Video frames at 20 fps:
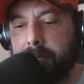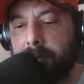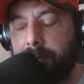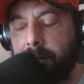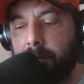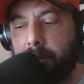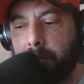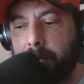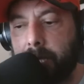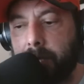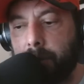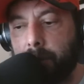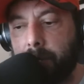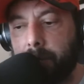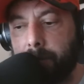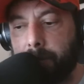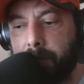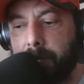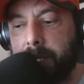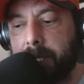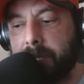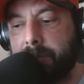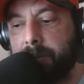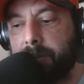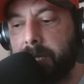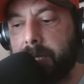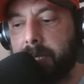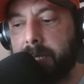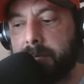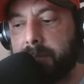if you look at what British
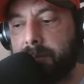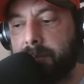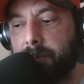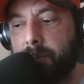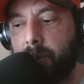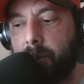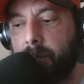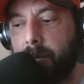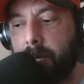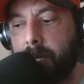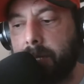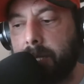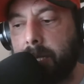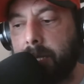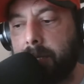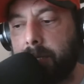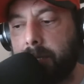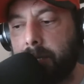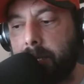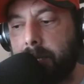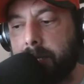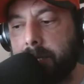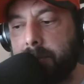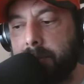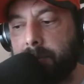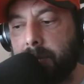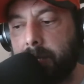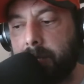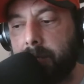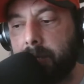media is reporting, that he's
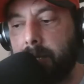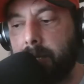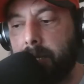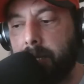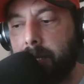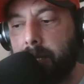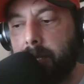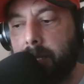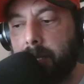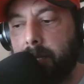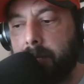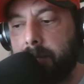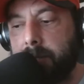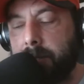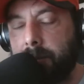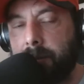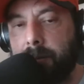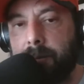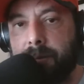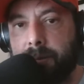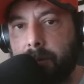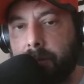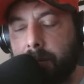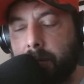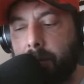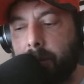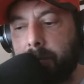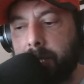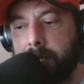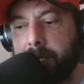been sort of
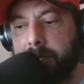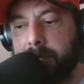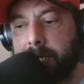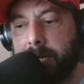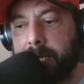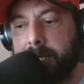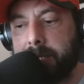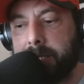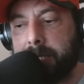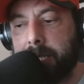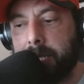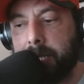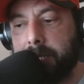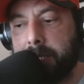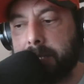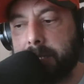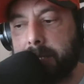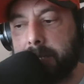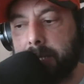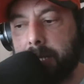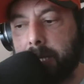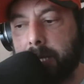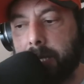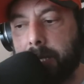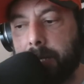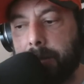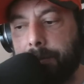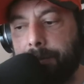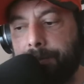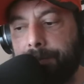thrown his last dice,
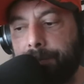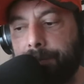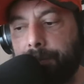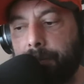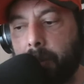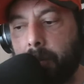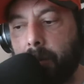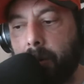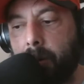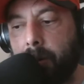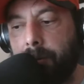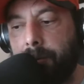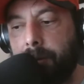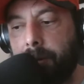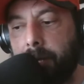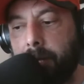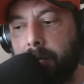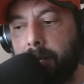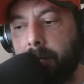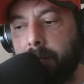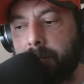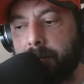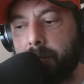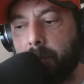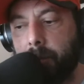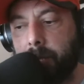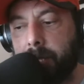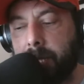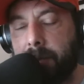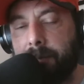offering
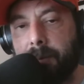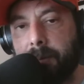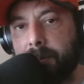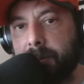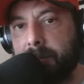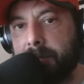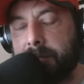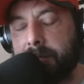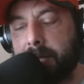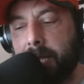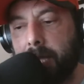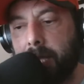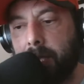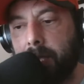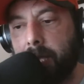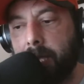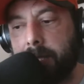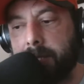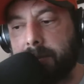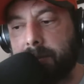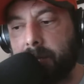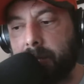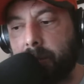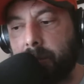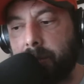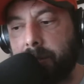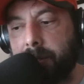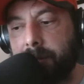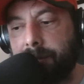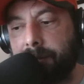Joel and Abram to stay as
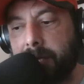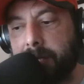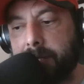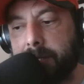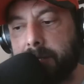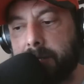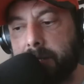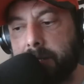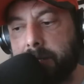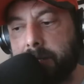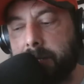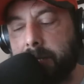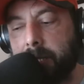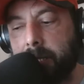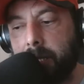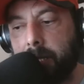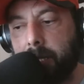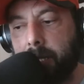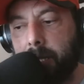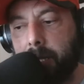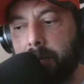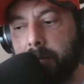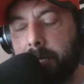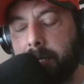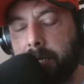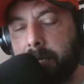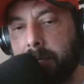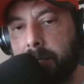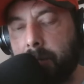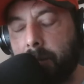minority investors.
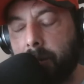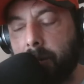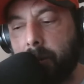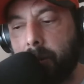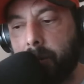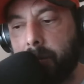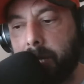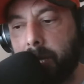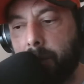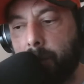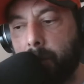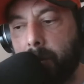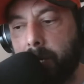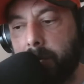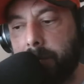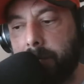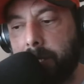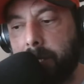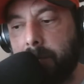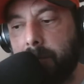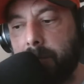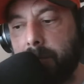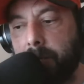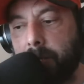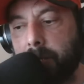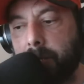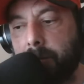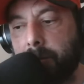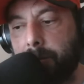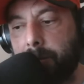That didn't go down well. They could
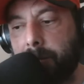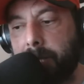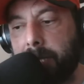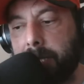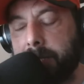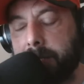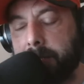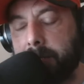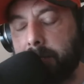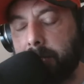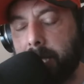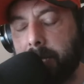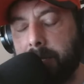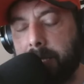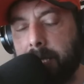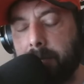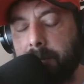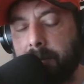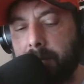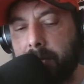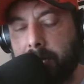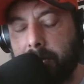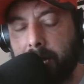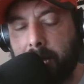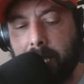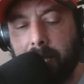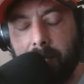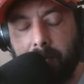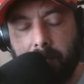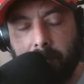not compete. At the end of the
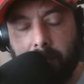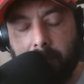day,